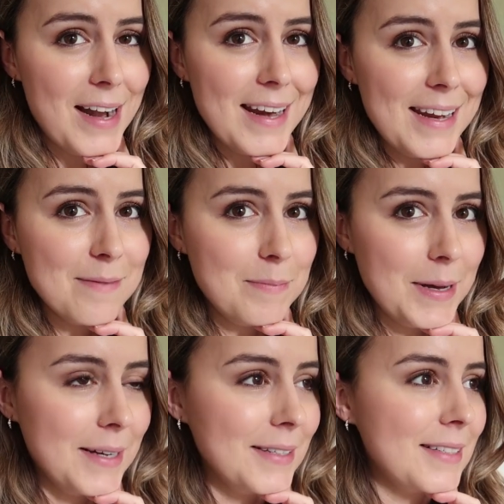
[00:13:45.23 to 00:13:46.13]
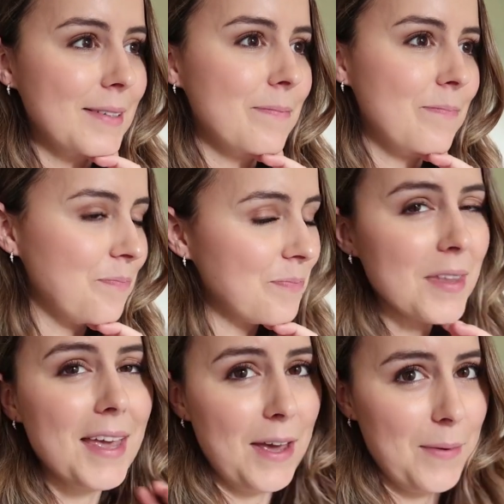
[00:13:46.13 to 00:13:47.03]
ready, but
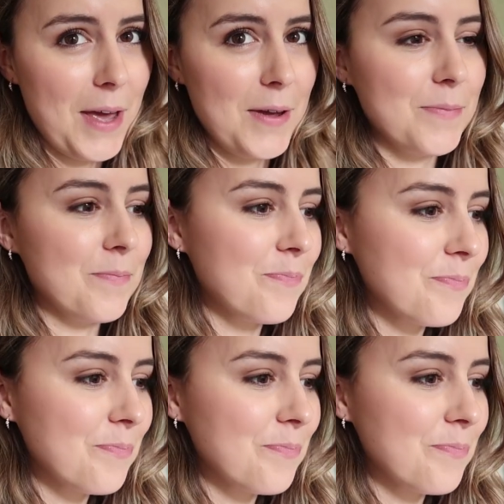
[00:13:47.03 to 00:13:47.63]
here we go.